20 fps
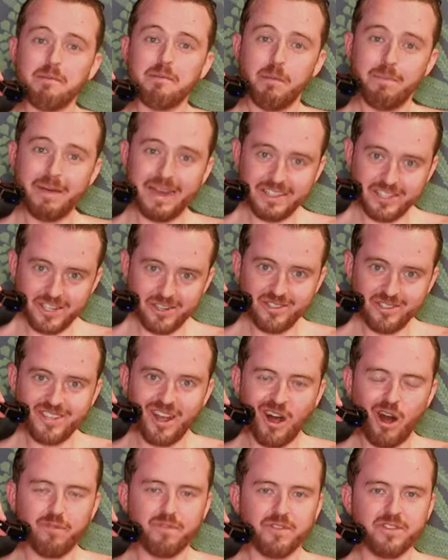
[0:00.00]
I'm a bit too
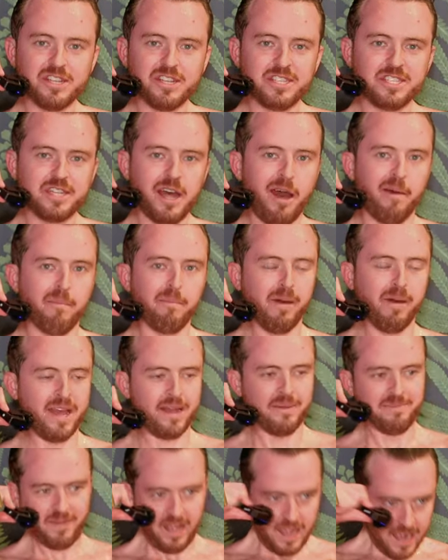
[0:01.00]
tall for this tub,
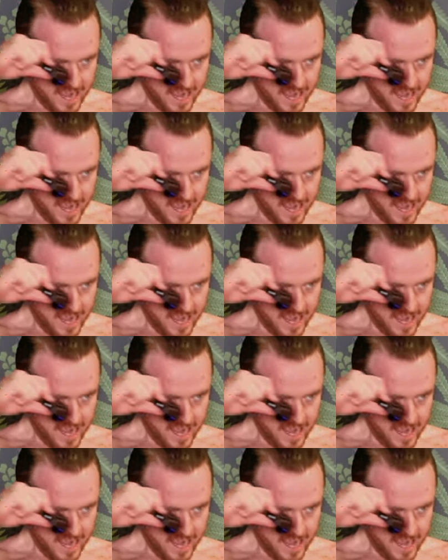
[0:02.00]
but